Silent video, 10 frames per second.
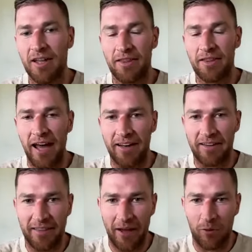that
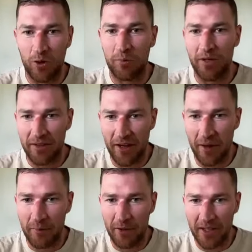there will be a
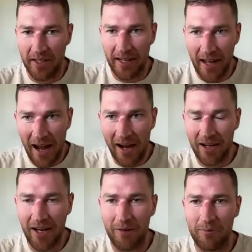therapeutic
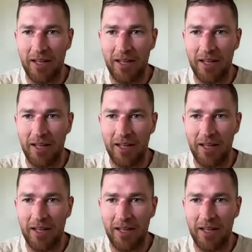outcome.